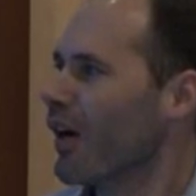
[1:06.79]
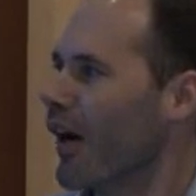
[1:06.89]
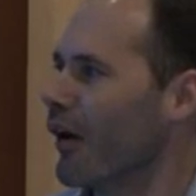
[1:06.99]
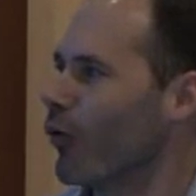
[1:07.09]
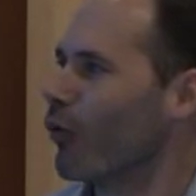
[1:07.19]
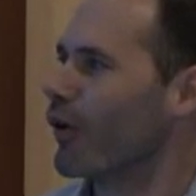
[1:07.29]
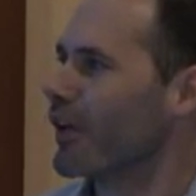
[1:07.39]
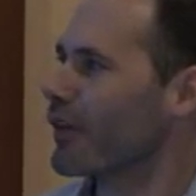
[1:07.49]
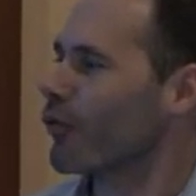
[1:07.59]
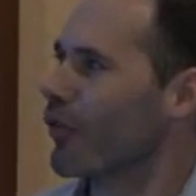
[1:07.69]
And what we
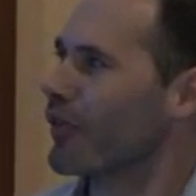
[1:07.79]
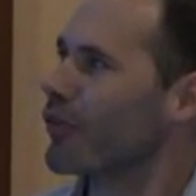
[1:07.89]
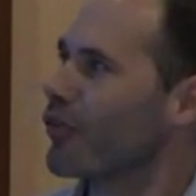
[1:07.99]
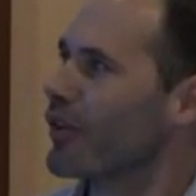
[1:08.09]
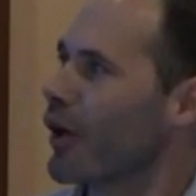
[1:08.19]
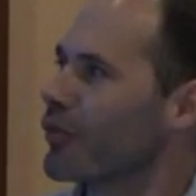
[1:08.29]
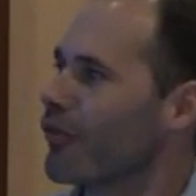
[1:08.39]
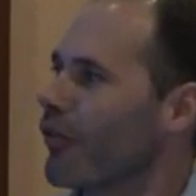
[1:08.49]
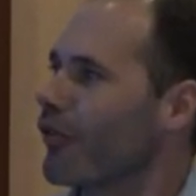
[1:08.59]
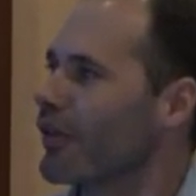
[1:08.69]
get with these two types
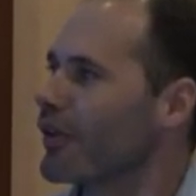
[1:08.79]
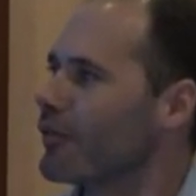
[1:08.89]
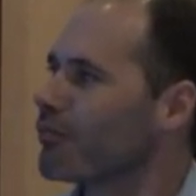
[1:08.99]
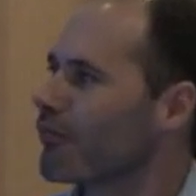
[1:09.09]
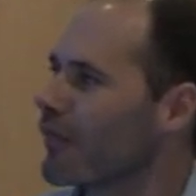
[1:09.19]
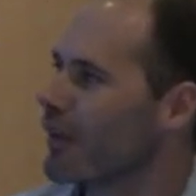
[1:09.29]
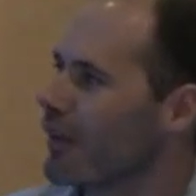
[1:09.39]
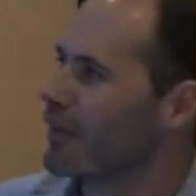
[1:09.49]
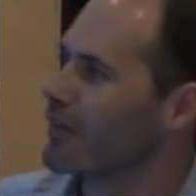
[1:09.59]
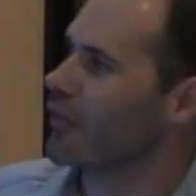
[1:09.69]
of the allele
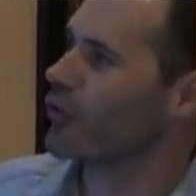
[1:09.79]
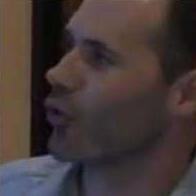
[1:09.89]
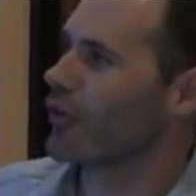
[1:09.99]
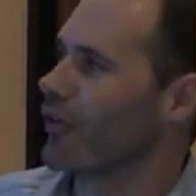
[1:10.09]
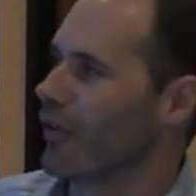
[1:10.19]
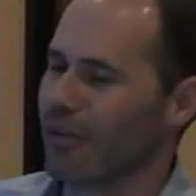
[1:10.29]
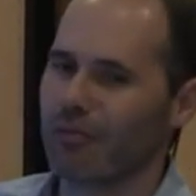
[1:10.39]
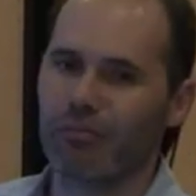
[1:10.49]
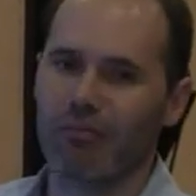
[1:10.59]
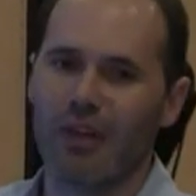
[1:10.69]
is the short allele
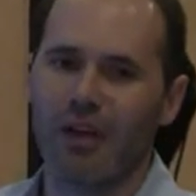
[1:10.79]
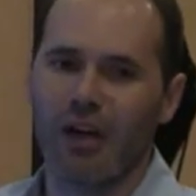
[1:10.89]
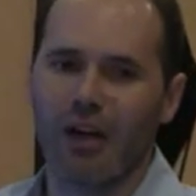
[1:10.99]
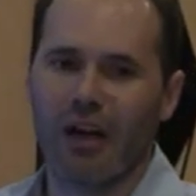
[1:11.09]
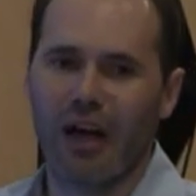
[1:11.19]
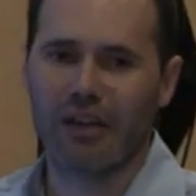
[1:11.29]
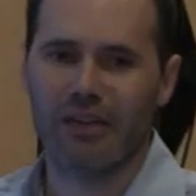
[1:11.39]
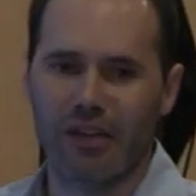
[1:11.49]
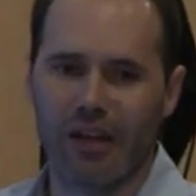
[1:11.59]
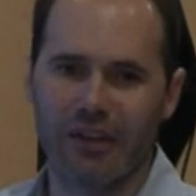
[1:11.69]

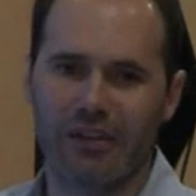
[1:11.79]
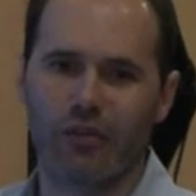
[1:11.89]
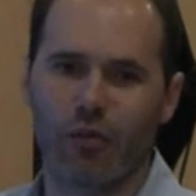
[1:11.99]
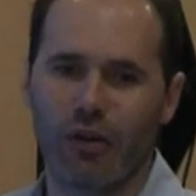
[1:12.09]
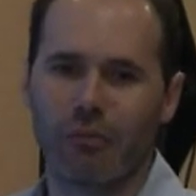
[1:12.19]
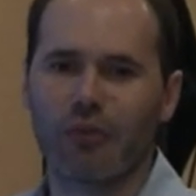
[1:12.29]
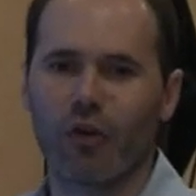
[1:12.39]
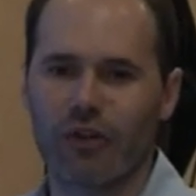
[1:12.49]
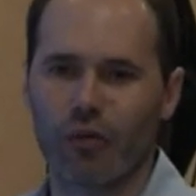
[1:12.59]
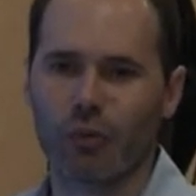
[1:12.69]
has less
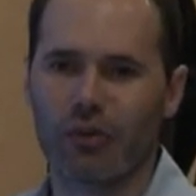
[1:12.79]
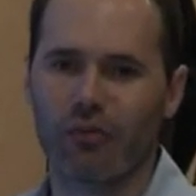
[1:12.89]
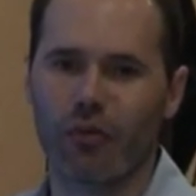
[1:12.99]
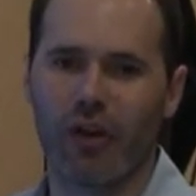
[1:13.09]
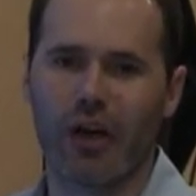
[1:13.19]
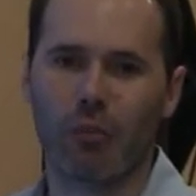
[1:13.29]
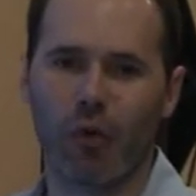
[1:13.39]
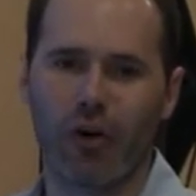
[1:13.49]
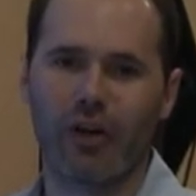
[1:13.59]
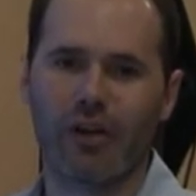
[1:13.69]
transcription for the
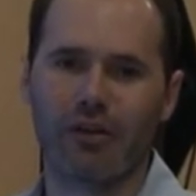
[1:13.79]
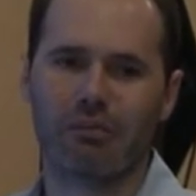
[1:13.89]
mRNA.